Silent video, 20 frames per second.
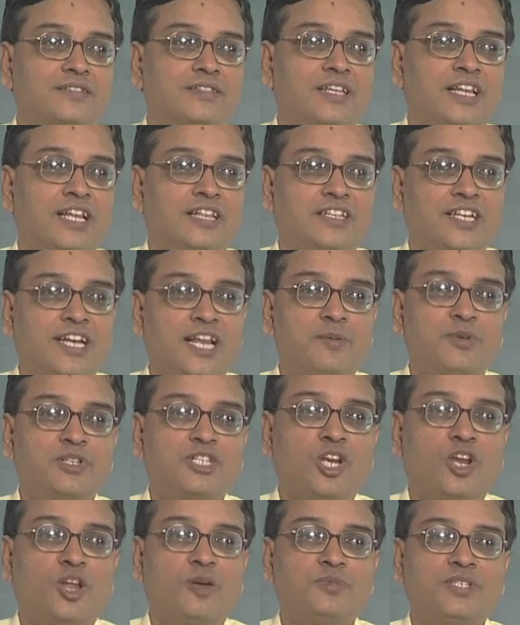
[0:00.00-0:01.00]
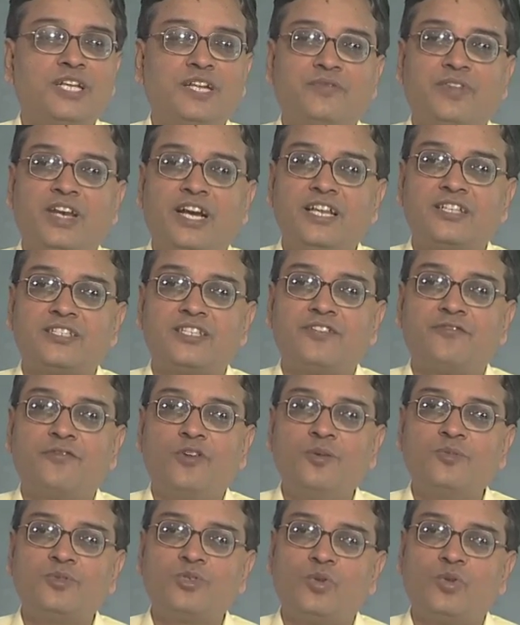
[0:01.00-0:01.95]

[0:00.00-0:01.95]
In a 3-dimensional object, when it is deforms,